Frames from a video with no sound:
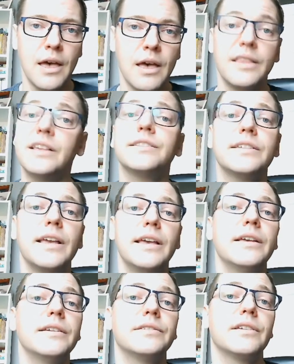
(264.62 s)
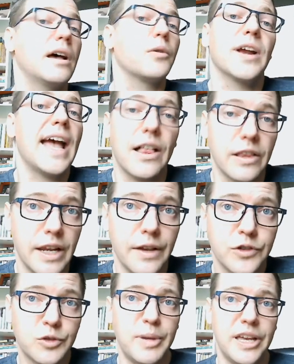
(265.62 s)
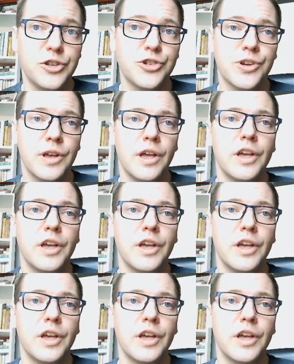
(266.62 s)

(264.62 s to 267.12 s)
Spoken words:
This is a reality of speech.